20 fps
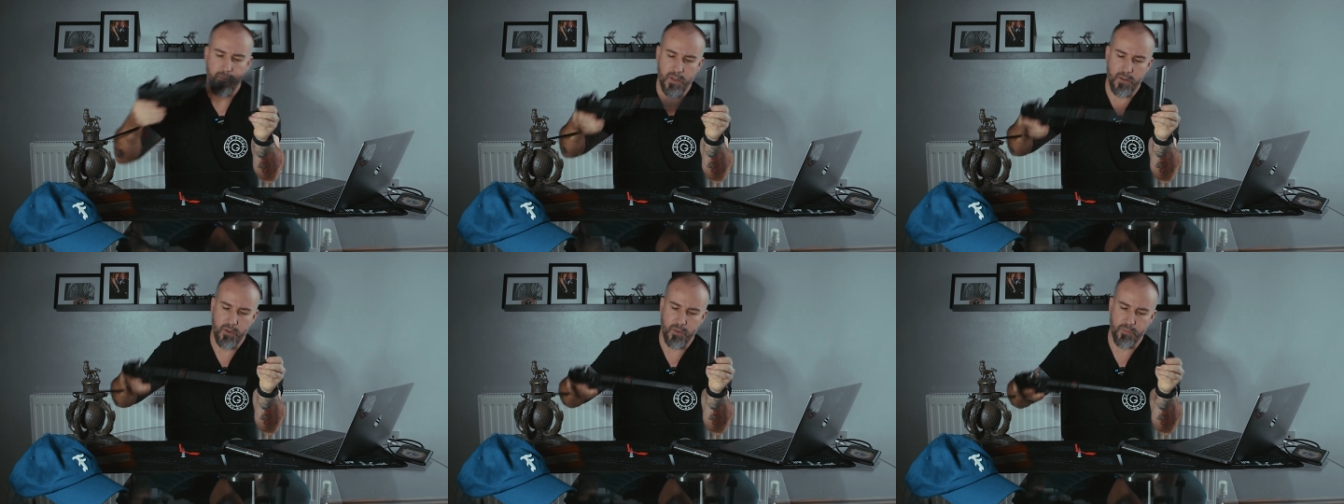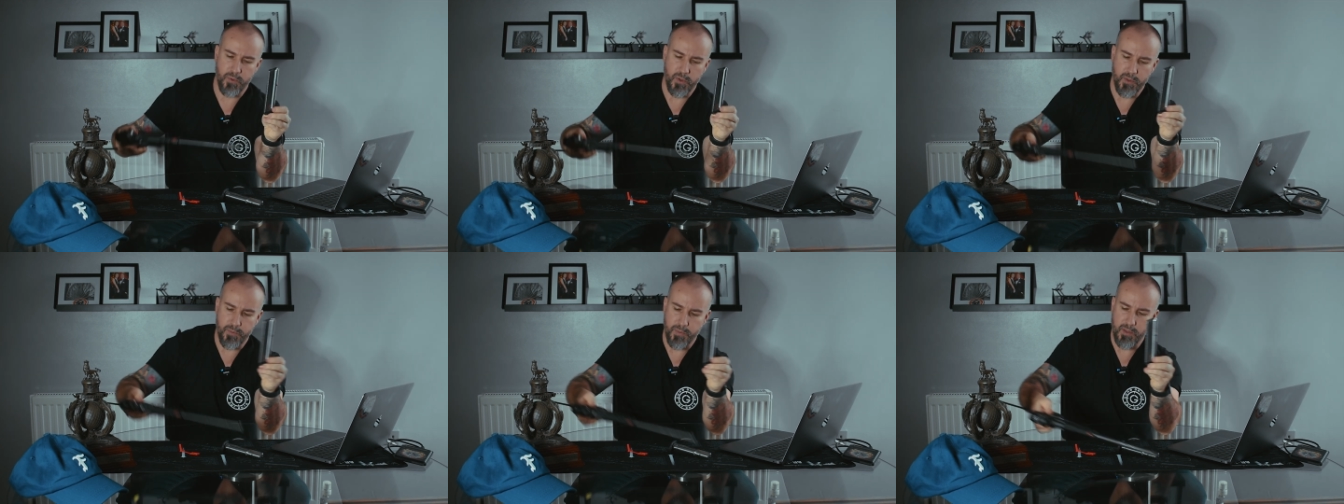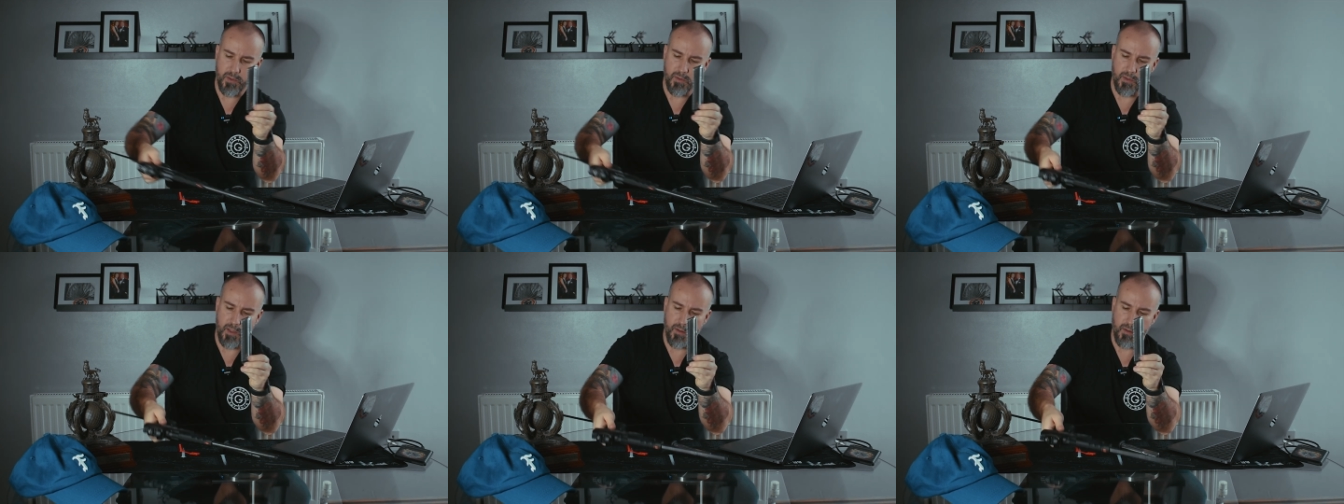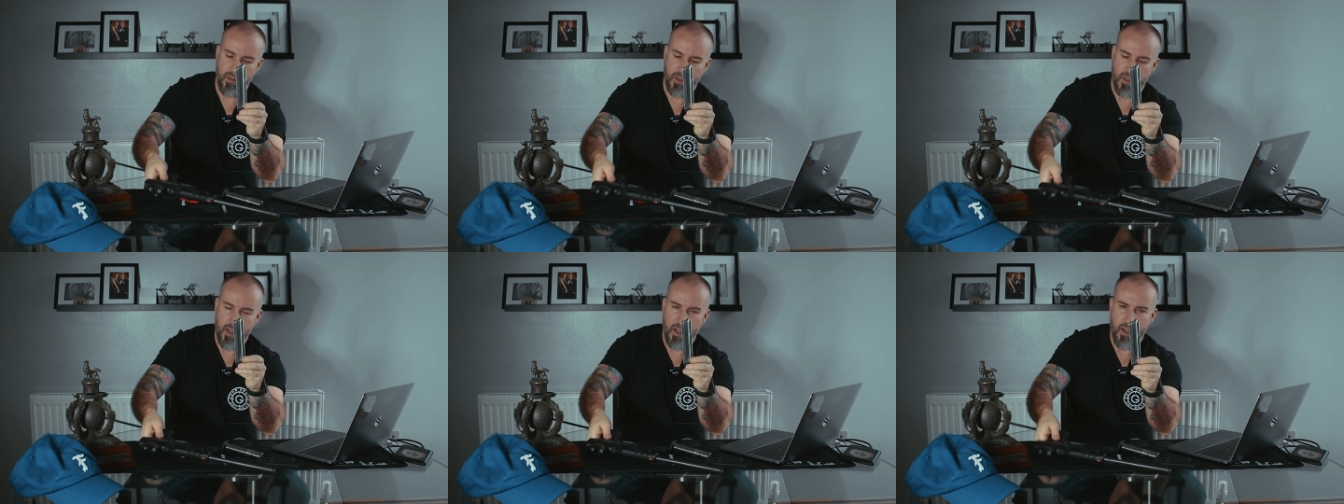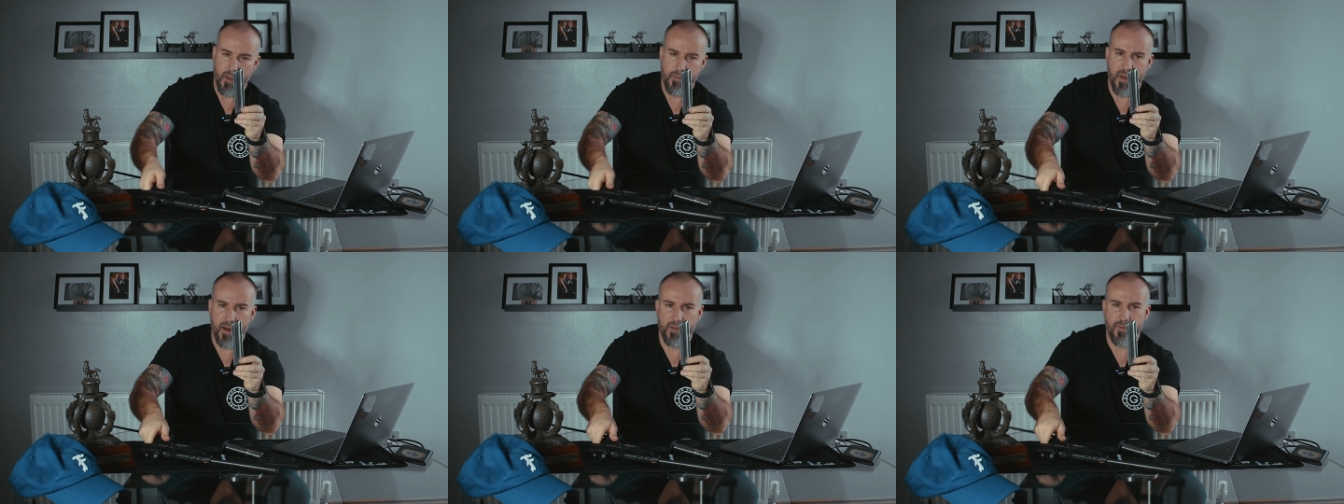just put this pistol down.
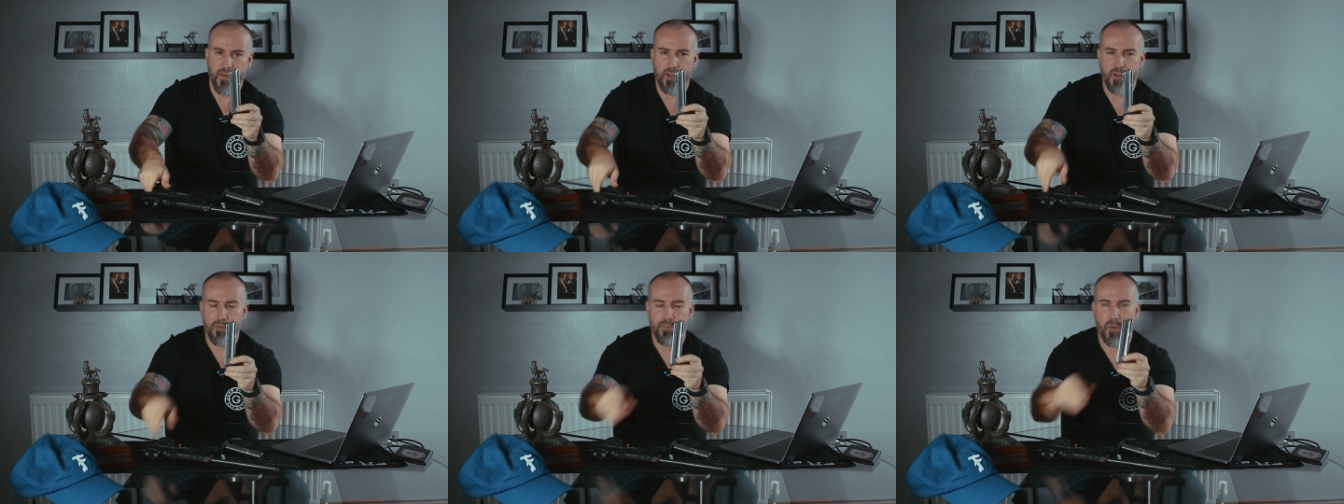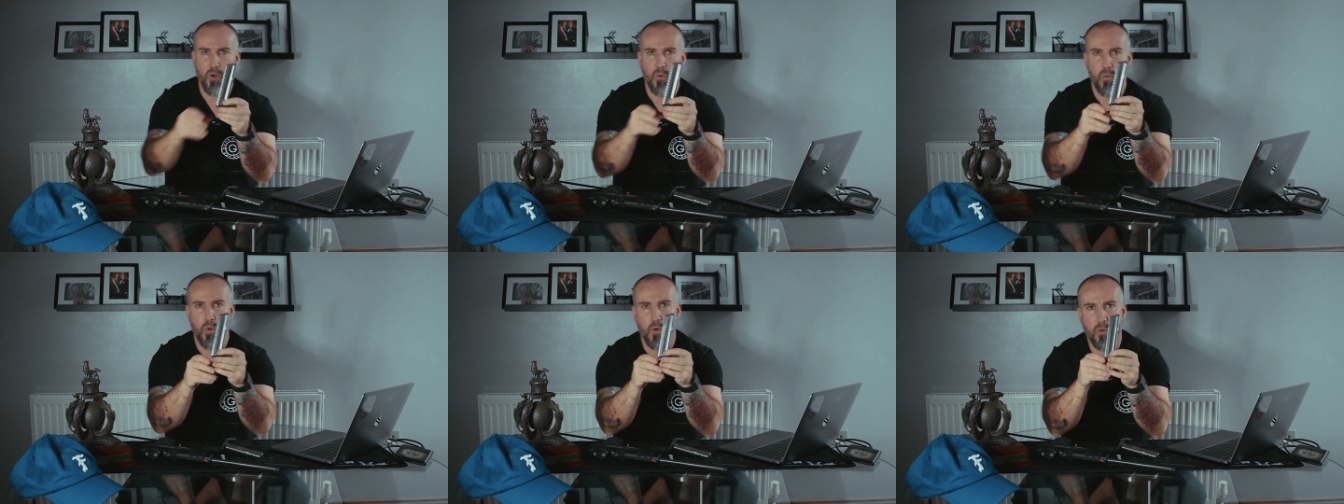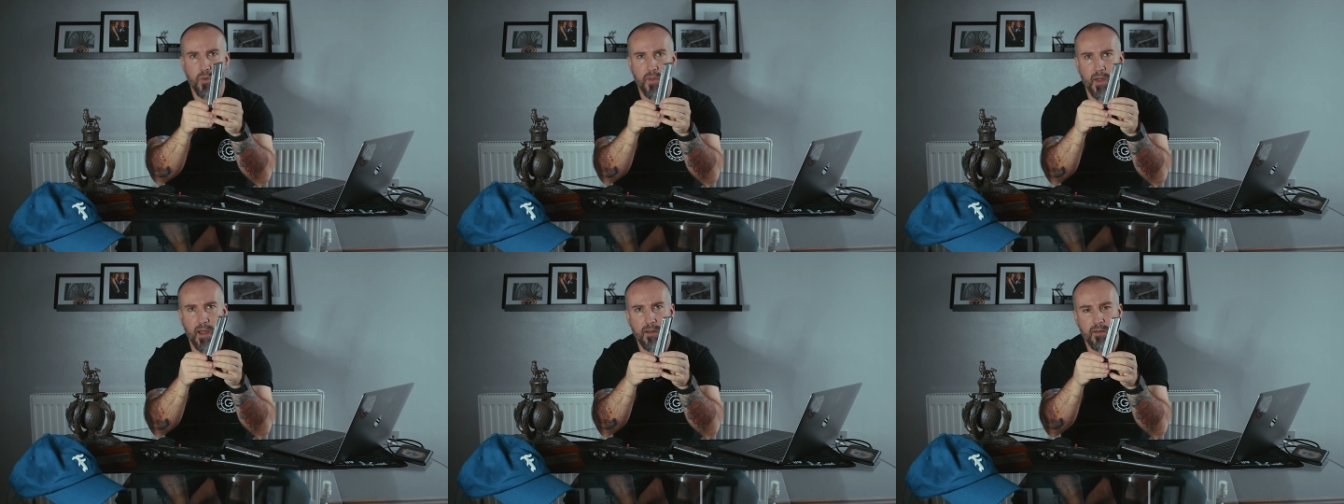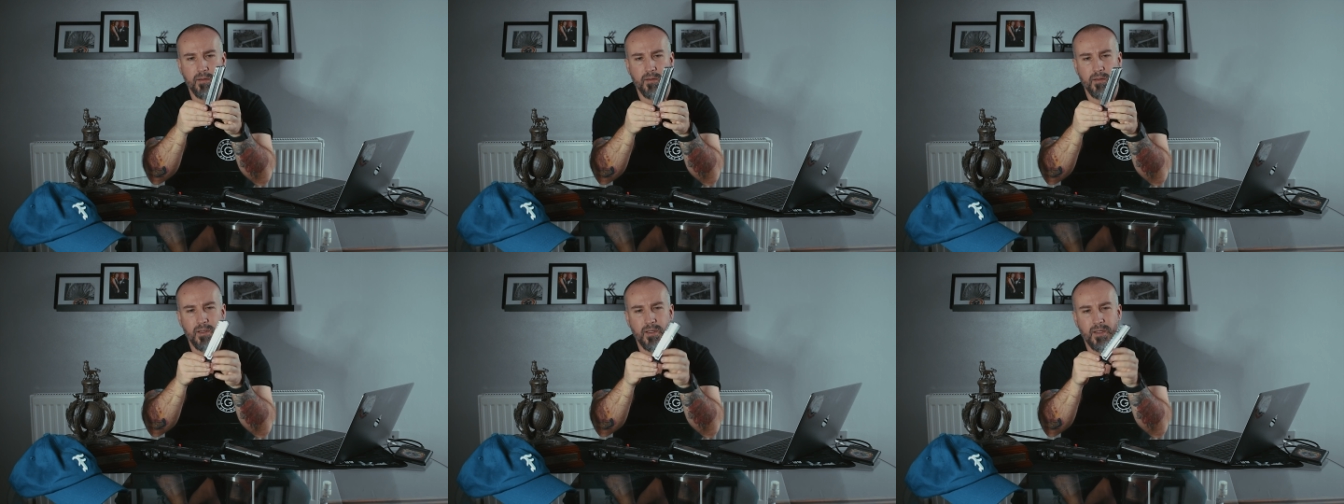Manufactured by Walther.